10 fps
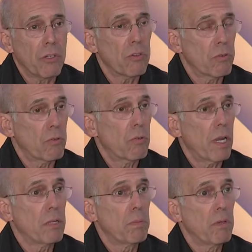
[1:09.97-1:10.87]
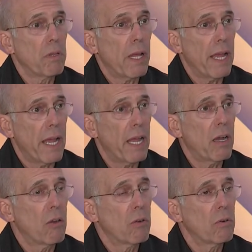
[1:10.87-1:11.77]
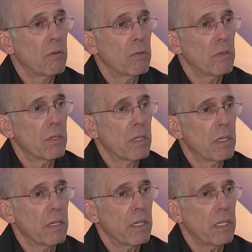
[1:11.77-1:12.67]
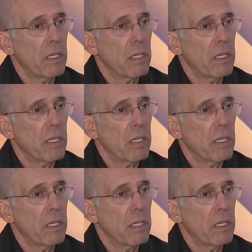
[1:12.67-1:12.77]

incredible how uh,